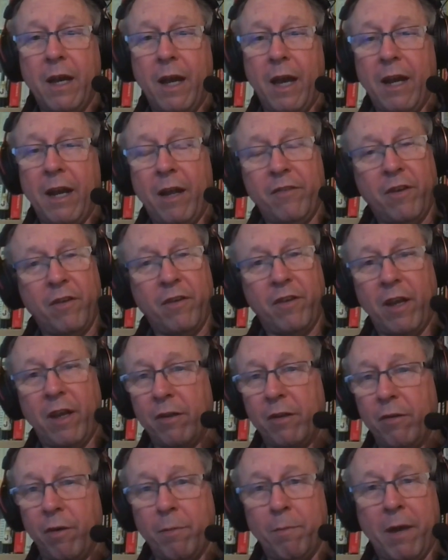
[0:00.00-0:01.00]
And as I
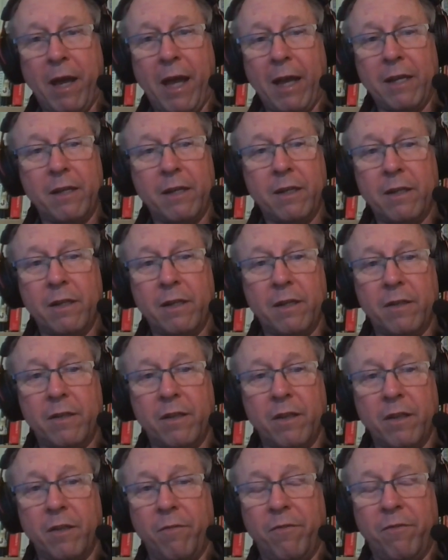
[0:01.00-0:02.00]
said, going back
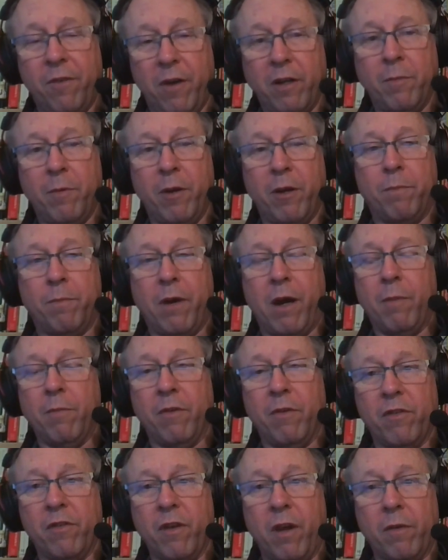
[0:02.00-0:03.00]
to the fundamental
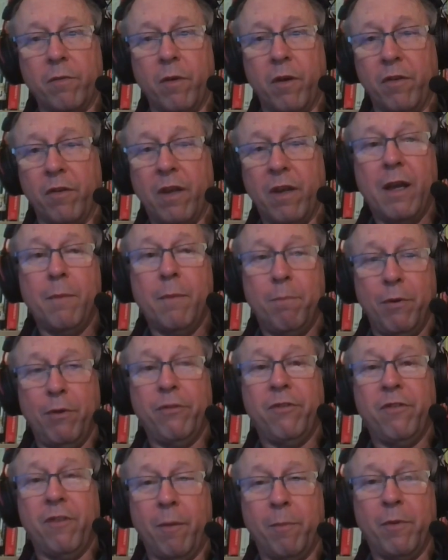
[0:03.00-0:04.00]
problem of software is
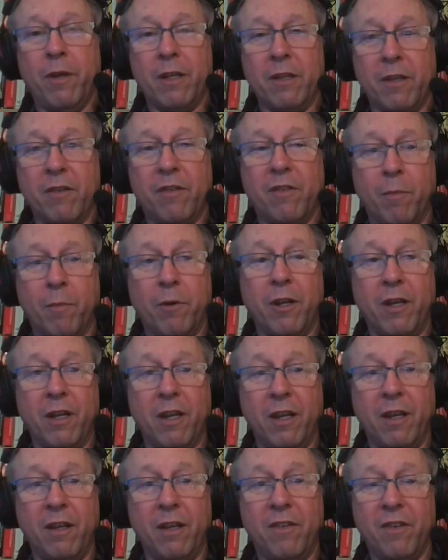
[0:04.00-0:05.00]
build something that somebody
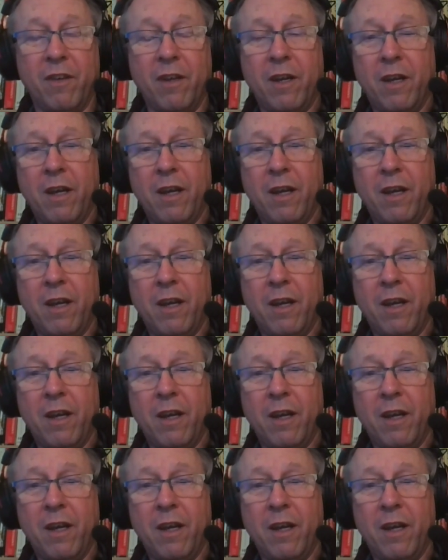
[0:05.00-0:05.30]
needs.